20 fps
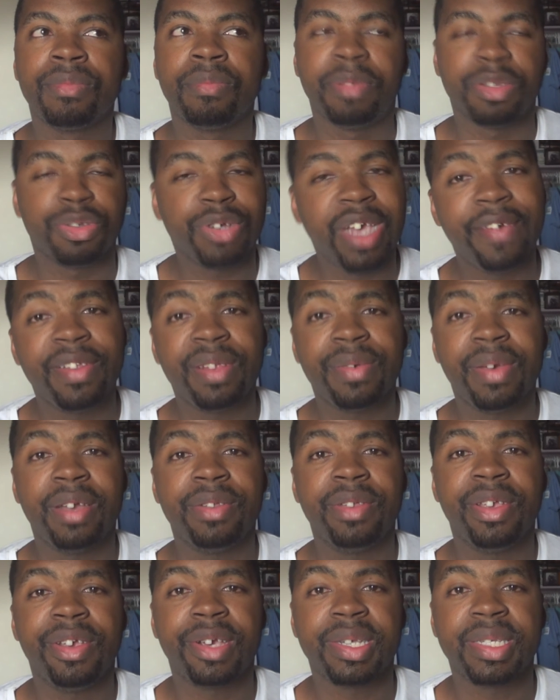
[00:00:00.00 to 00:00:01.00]
But driving
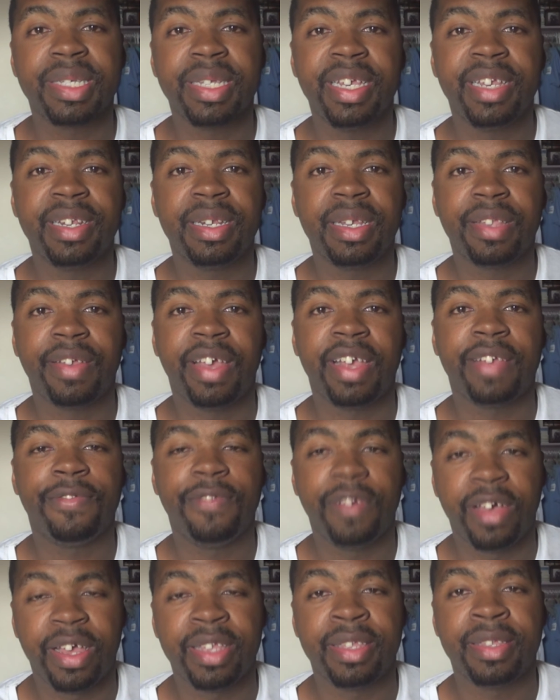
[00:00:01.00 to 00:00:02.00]
around New York City looked like
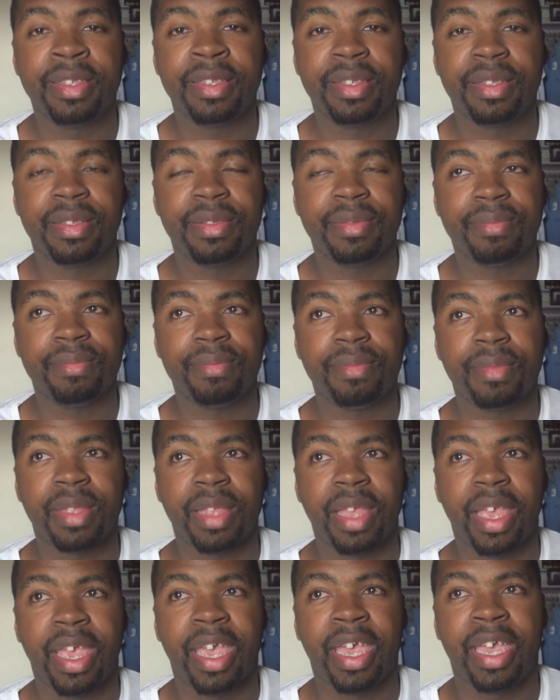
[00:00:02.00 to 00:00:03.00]
fun.
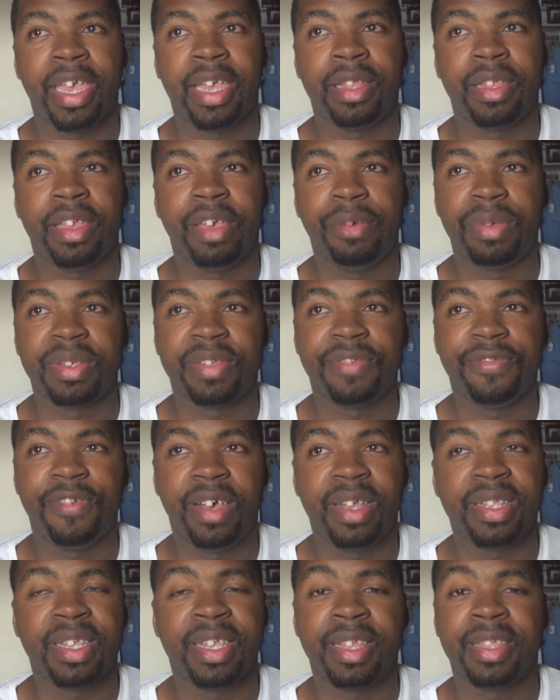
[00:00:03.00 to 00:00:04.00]
And it was
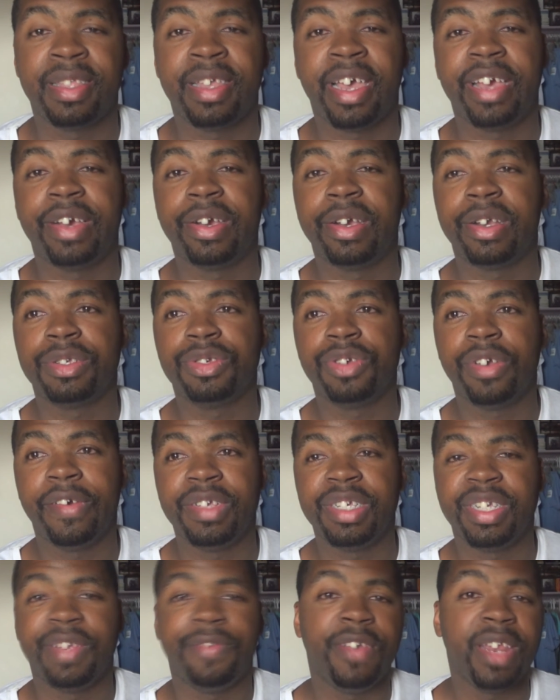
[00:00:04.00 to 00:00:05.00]
fun in a Die Hard
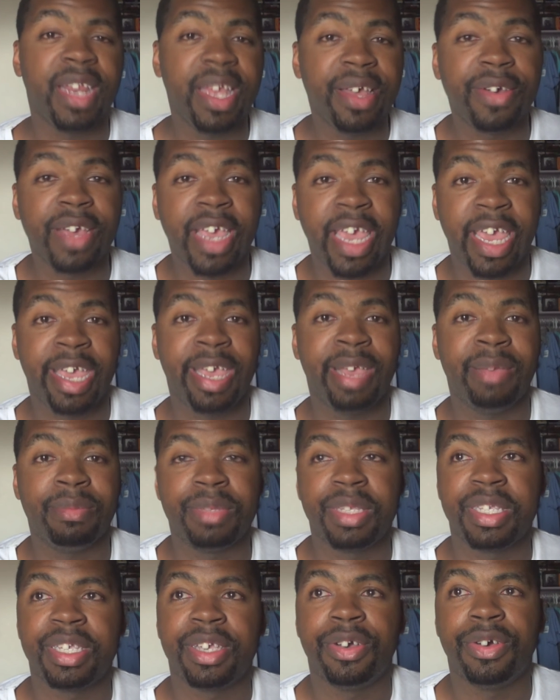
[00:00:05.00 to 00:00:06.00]
Trilogy video
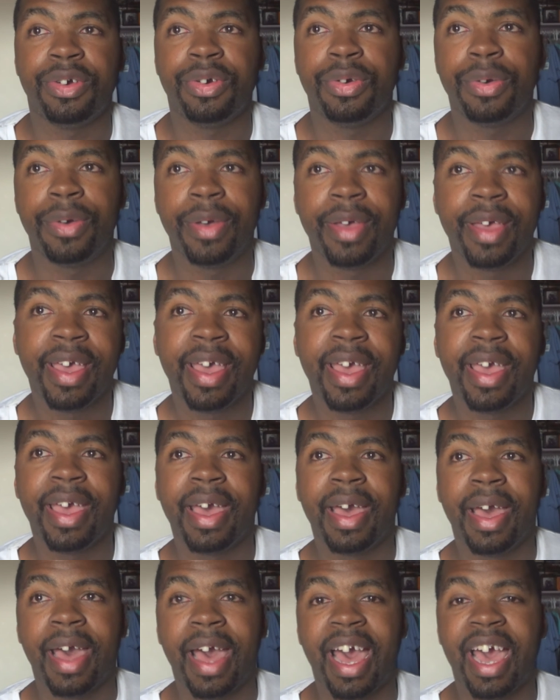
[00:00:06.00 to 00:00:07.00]
game, so
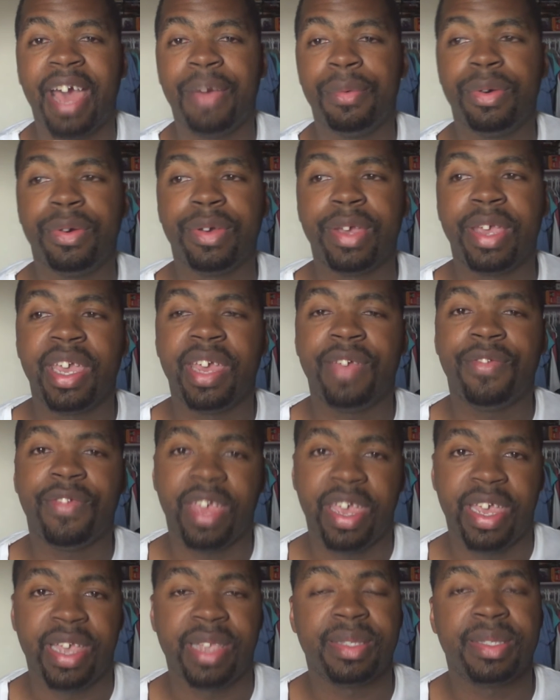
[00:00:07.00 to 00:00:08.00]
I will give
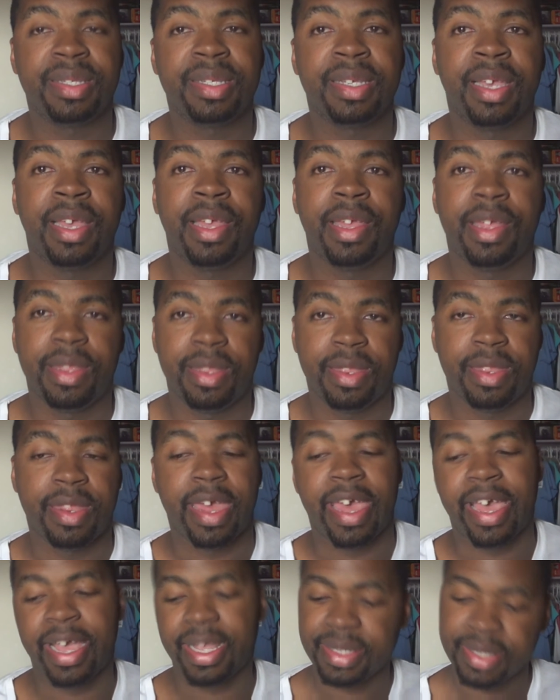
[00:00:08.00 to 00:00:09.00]
it
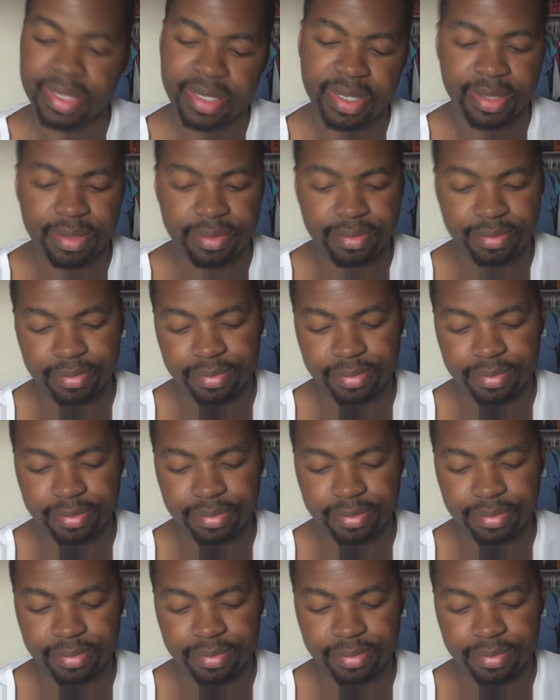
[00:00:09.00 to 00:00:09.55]
that.